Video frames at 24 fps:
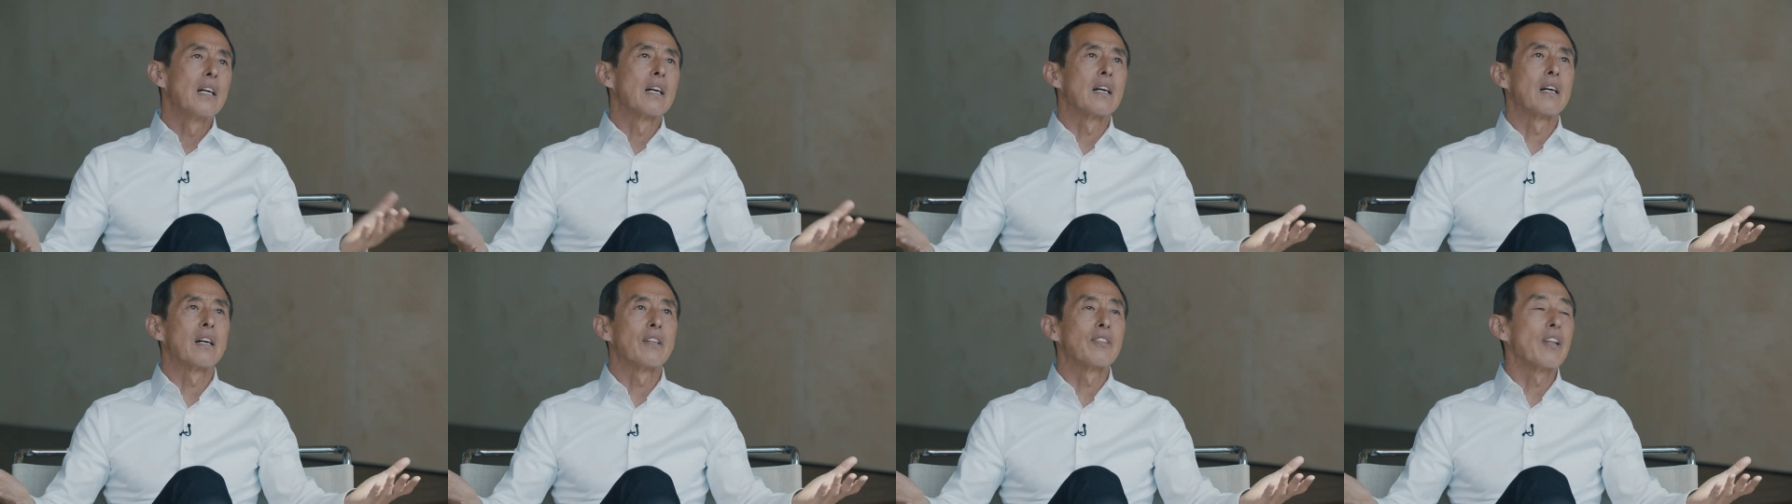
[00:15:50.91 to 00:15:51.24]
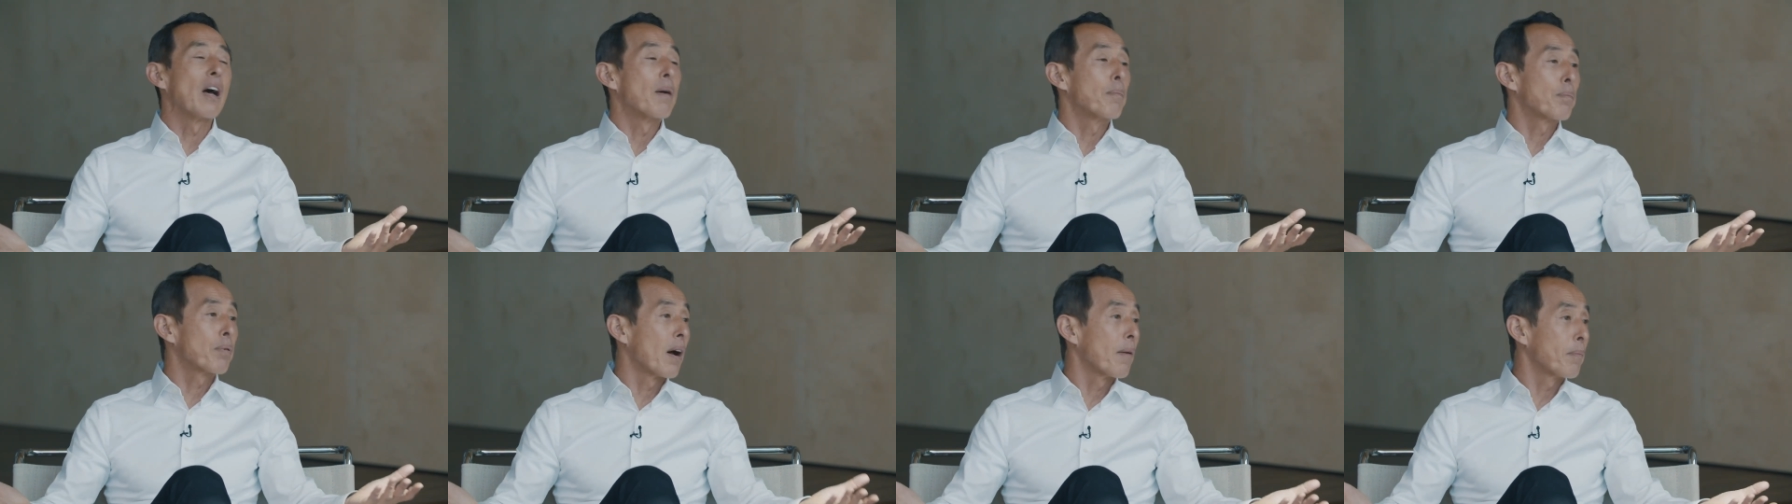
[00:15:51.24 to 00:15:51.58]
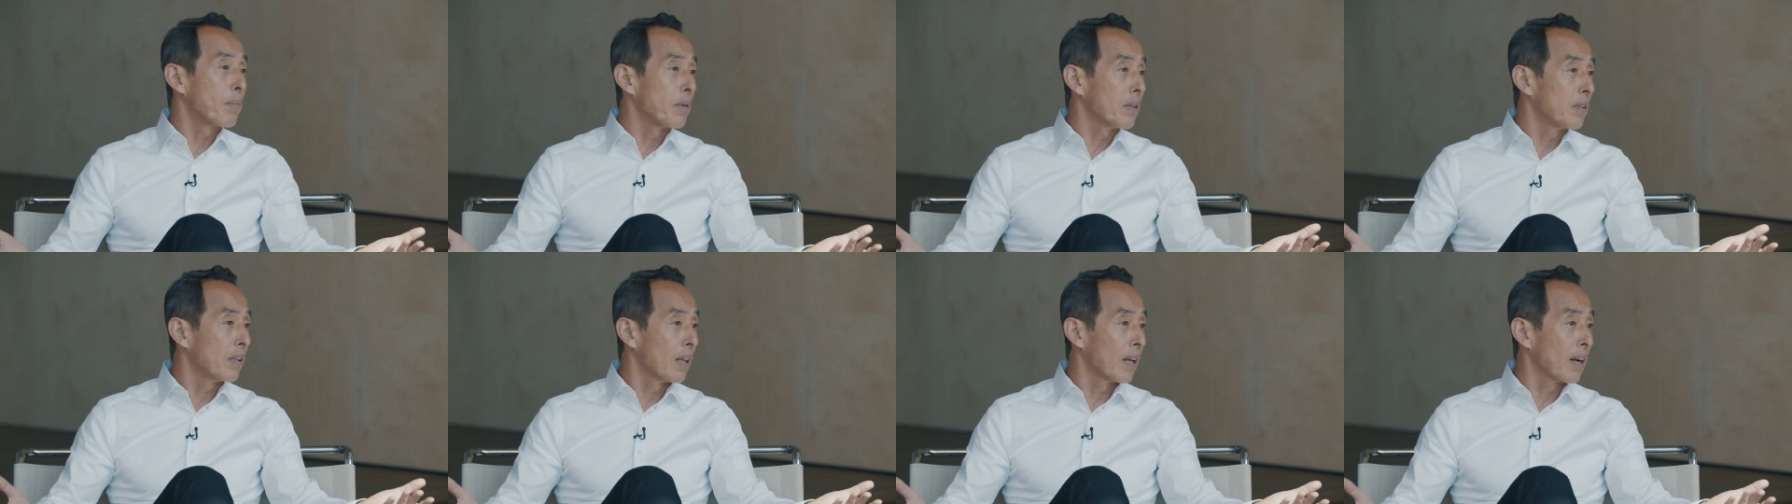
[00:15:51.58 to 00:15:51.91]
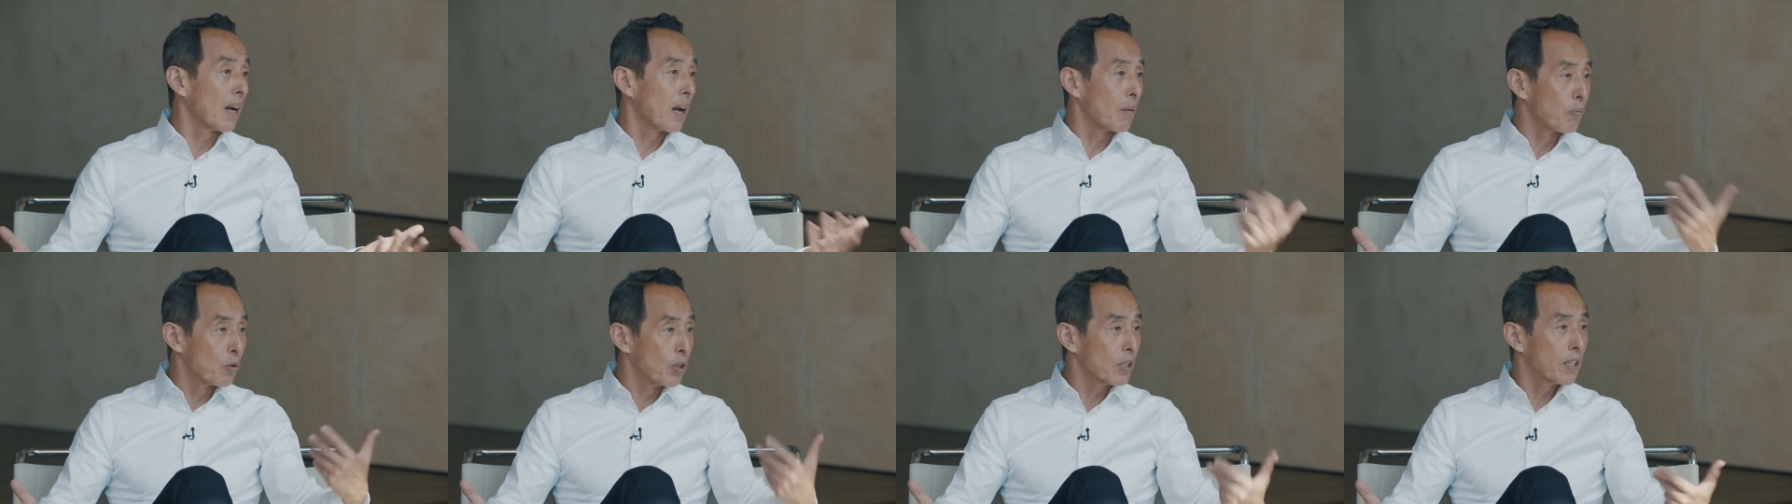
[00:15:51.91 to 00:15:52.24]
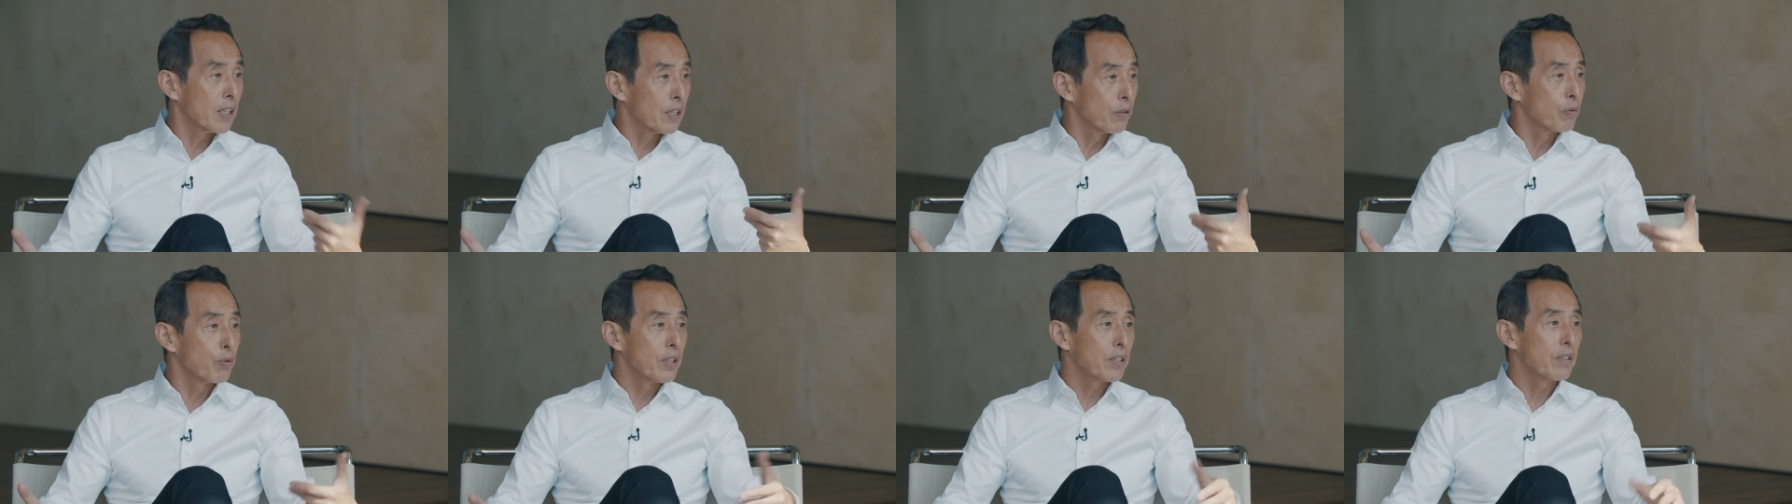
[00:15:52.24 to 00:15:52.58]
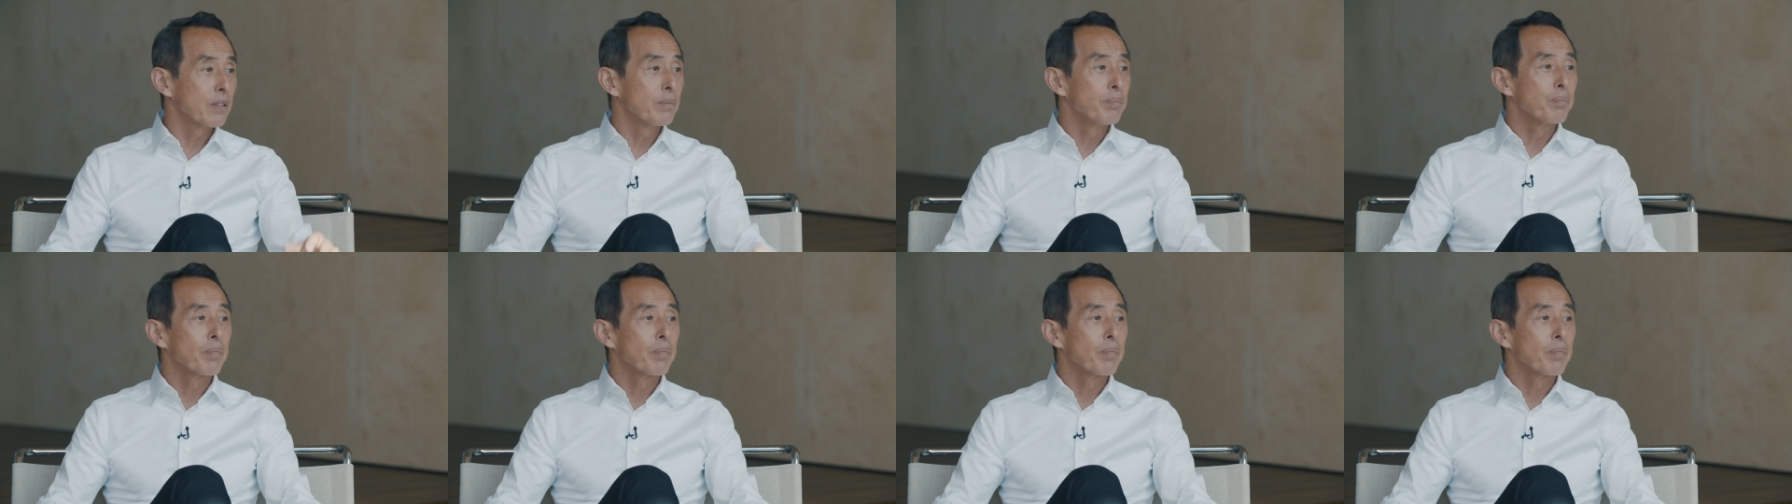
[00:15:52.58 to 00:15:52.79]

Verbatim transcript: uh, nonprofit that I'm working with.